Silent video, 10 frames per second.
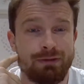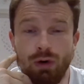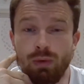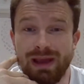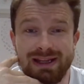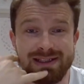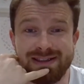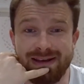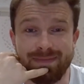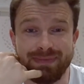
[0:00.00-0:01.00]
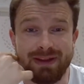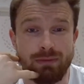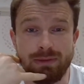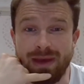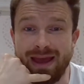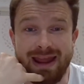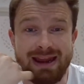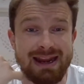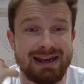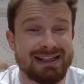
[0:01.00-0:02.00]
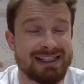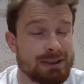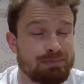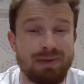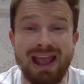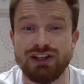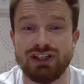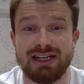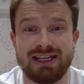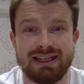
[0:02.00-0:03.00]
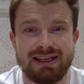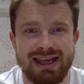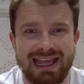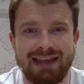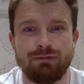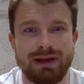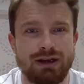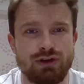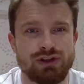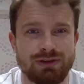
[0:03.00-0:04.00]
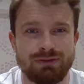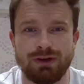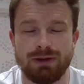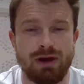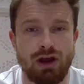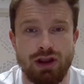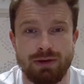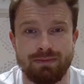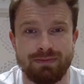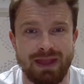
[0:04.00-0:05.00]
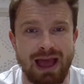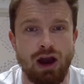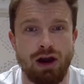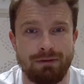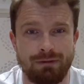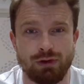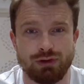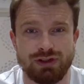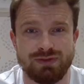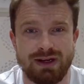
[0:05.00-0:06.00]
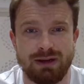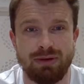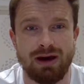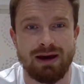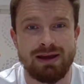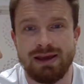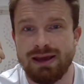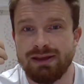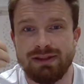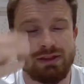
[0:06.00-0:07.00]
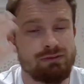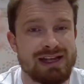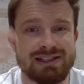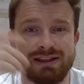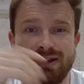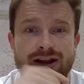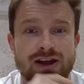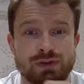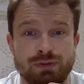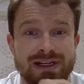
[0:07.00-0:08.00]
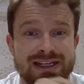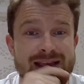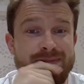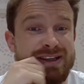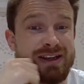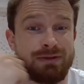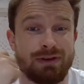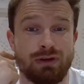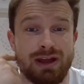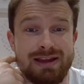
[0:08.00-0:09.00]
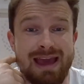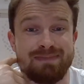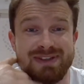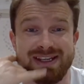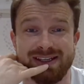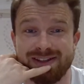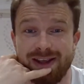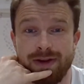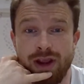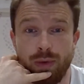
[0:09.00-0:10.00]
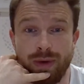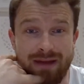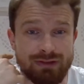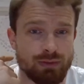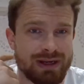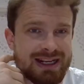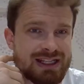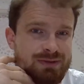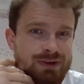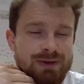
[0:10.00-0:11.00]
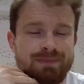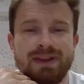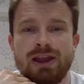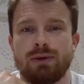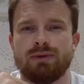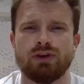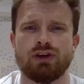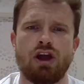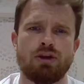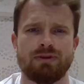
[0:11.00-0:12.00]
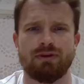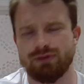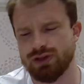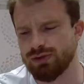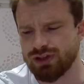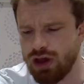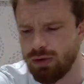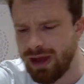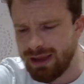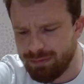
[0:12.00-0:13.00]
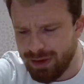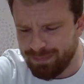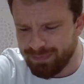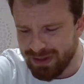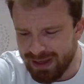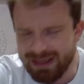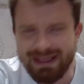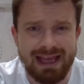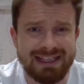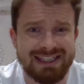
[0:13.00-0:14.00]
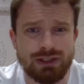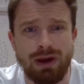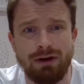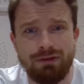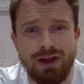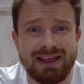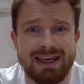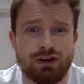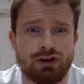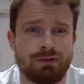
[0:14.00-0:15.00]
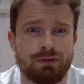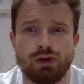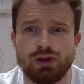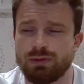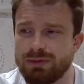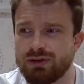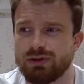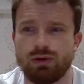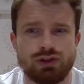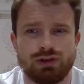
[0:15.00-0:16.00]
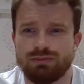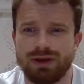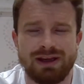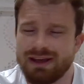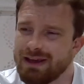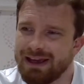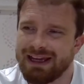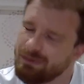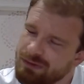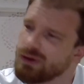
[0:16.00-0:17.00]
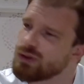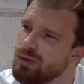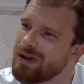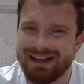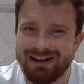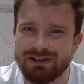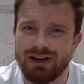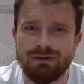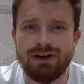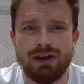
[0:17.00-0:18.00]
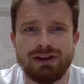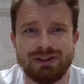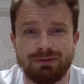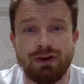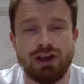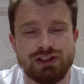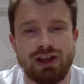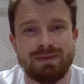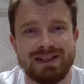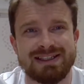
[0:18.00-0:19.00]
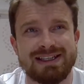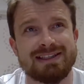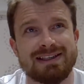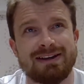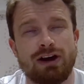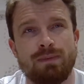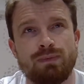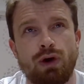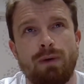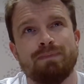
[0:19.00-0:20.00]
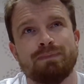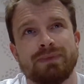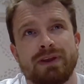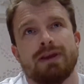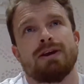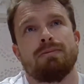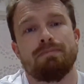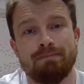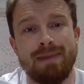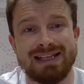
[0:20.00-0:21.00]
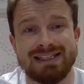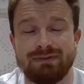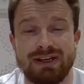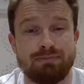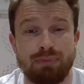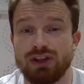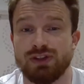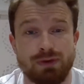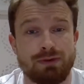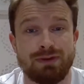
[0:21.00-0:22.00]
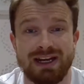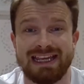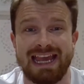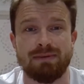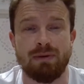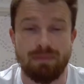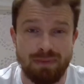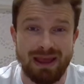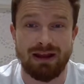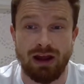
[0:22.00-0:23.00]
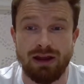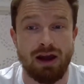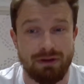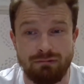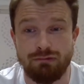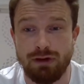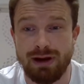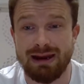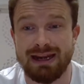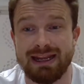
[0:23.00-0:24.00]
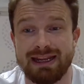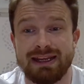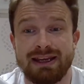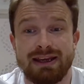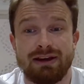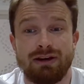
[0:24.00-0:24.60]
4 wins. And especially if we lose to Fulham at home at our fortress, Villa Park, then the rest of the last 3 games are going to feel like empty. So we have to win against Fulham. We've got to hope that results go away. But yeah, it's a 12:30 kickoff. Of course, we'll be doing the watch on, but it feels weird. I don't know. It's the first time this season I'm not massively buzzed for a Villa game. I really